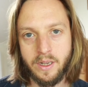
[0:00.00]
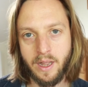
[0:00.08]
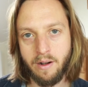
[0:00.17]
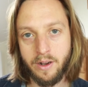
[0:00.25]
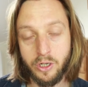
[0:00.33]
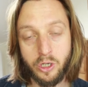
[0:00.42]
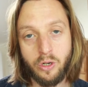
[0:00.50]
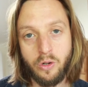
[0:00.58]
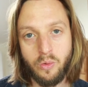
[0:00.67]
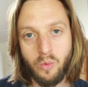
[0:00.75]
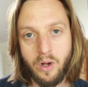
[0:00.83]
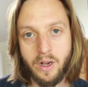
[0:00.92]
that there are
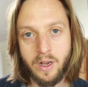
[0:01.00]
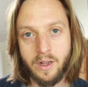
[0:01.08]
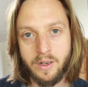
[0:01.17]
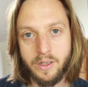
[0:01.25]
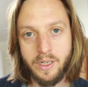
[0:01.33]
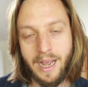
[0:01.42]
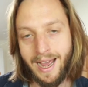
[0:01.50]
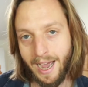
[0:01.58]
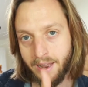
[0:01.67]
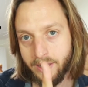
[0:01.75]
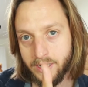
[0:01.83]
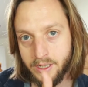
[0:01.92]
2 words,
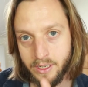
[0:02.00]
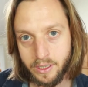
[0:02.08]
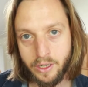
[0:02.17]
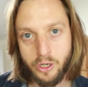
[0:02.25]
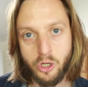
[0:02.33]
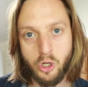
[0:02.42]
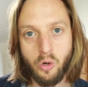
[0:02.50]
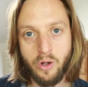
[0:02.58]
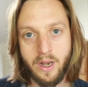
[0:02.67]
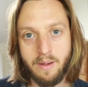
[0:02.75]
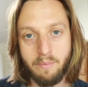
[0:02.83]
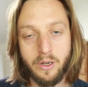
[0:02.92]
and this is the
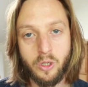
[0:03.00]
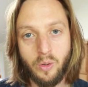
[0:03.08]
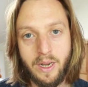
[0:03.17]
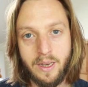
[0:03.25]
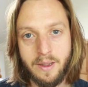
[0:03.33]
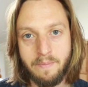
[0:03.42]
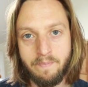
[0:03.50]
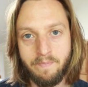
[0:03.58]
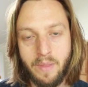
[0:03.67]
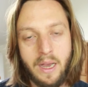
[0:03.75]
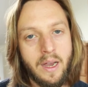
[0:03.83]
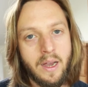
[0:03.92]
join between them.
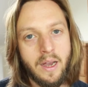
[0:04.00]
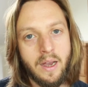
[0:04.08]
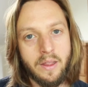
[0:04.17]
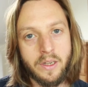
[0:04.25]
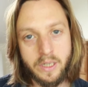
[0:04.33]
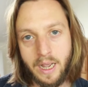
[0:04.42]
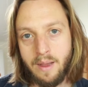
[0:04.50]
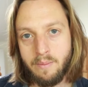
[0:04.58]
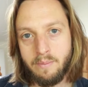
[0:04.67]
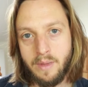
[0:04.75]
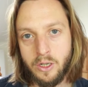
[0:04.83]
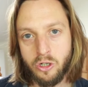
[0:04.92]
The
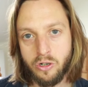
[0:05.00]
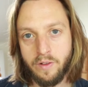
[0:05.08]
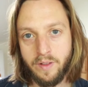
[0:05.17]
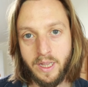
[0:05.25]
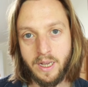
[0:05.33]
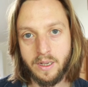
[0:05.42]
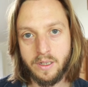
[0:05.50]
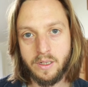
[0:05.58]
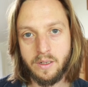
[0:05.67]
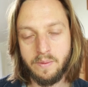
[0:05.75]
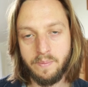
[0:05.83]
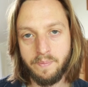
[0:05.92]
same is true for
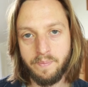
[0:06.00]
this.